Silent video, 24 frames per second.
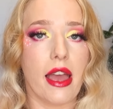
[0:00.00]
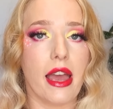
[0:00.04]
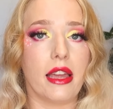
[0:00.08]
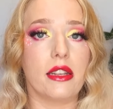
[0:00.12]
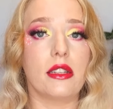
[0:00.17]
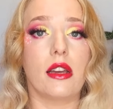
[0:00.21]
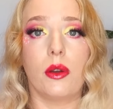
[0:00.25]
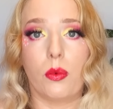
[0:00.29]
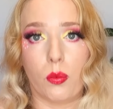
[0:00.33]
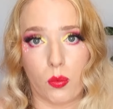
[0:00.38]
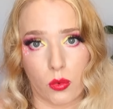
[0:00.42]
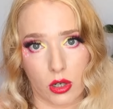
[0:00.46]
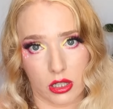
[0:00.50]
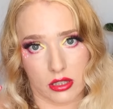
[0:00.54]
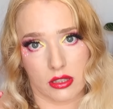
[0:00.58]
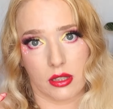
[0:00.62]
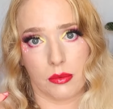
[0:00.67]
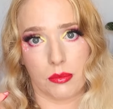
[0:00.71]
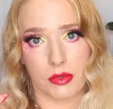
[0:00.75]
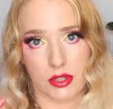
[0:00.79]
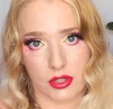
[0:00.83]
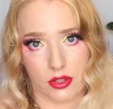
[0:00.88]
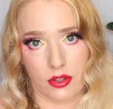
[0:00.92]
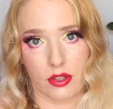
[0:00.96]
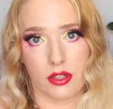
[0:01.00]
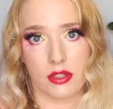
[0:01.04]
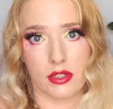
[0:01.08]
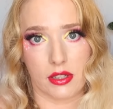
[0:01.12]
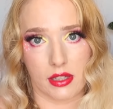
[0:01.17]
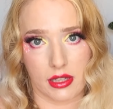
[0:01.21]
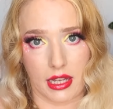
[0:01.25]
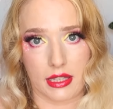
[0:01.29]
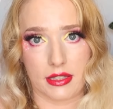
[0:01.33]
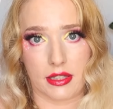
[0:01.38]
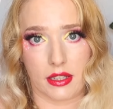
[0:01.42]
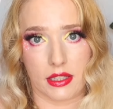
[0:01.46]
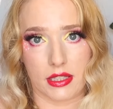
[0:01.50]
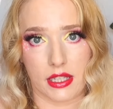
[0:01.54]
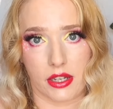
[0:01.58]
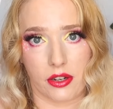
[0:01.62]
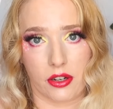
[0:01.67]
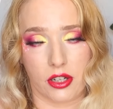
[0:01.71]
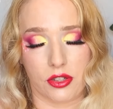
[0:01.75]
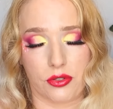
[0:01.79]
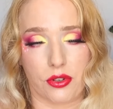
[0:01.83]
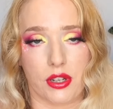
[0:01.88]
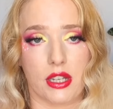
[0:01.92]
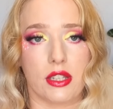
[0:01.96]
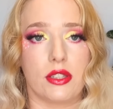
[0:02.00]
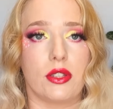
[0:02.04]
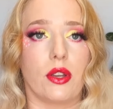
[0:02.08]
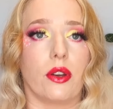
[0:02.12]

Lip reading: and I want them to go into classic territory.